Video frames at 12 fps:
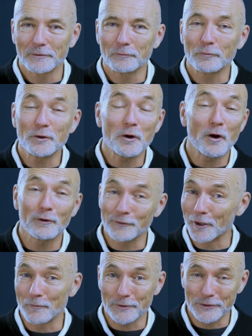we all
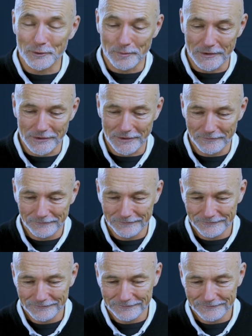know we're too busy,
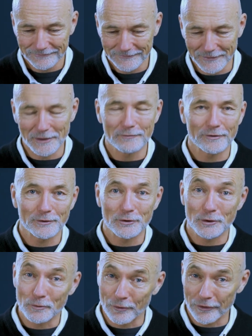living
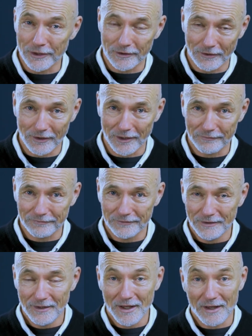too hurried a life,
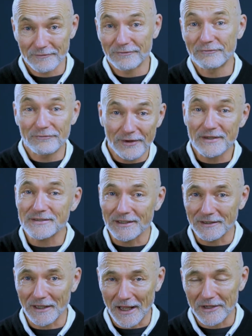and
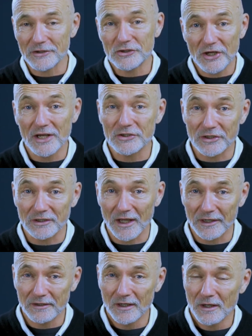fixing that and changing
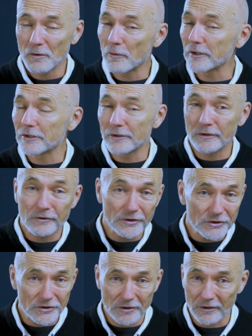that, whether you're a
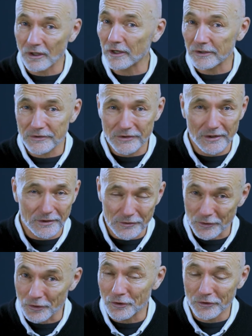Christian or not, is
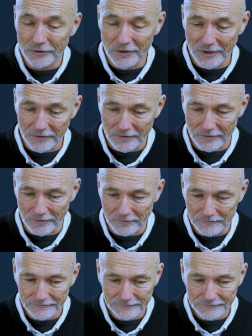a good thing to do.